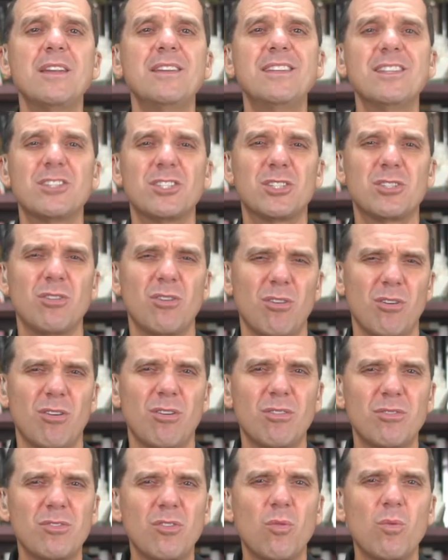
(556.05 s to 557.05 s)

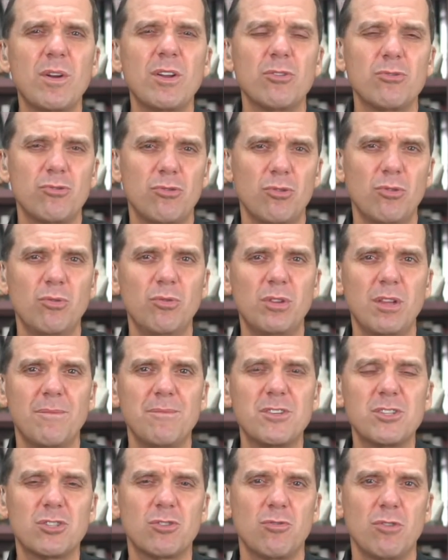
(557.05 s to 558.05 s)
discern the real truth
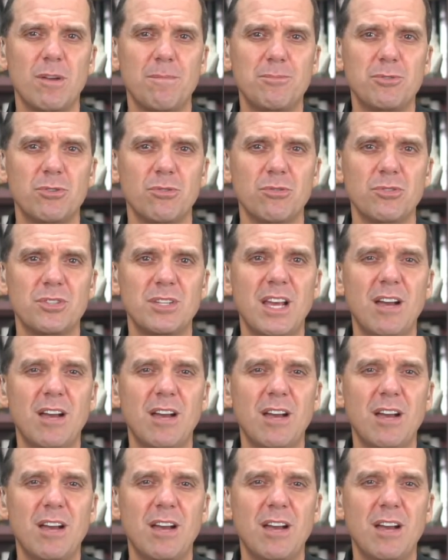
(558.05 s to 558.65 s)
of the Scriptures.